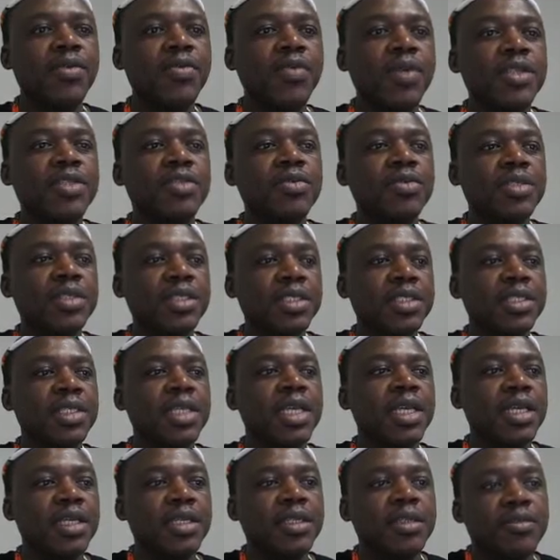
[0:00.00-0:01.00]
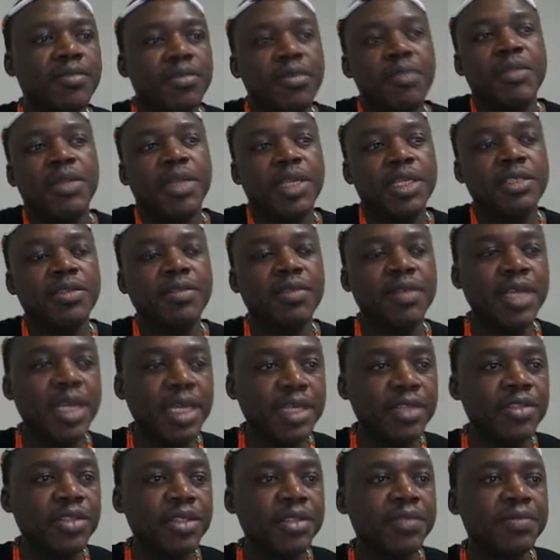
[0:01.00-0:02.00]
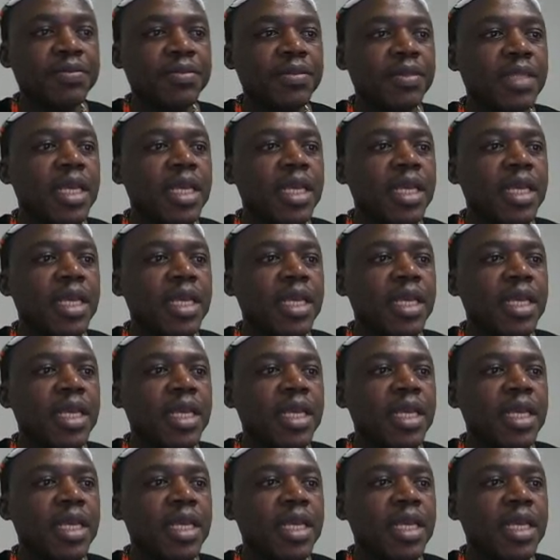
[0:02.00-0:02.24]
was to secede from the rest of the country.